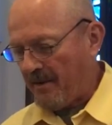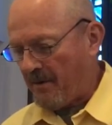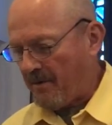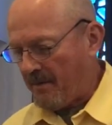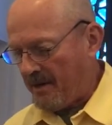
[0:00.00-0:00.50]

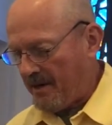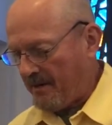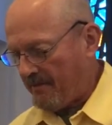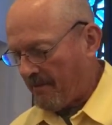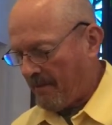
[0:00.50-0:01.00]
with
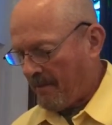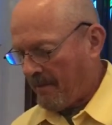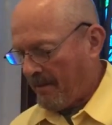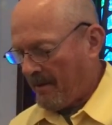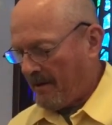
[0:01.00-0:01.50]
me,
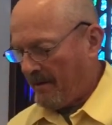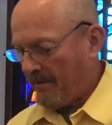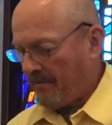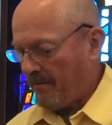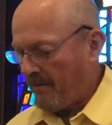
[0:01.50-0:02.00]

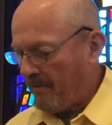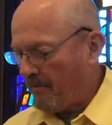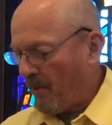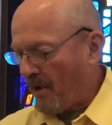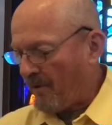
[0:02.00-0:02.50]

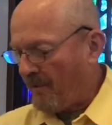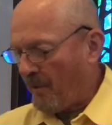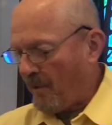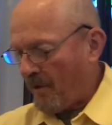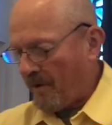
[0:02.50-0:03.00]
Mark
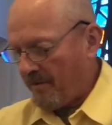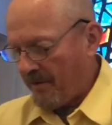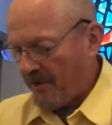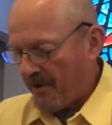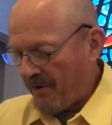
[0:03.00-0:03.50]
4,
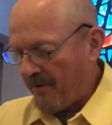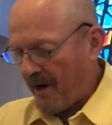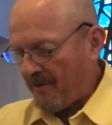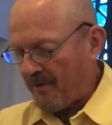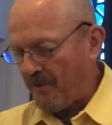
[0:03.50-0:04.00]

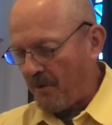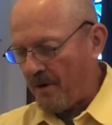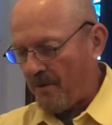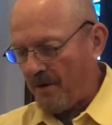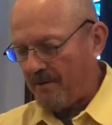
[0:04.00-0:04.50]
35 to
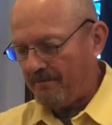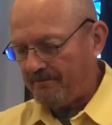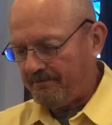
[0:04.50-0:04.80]
41.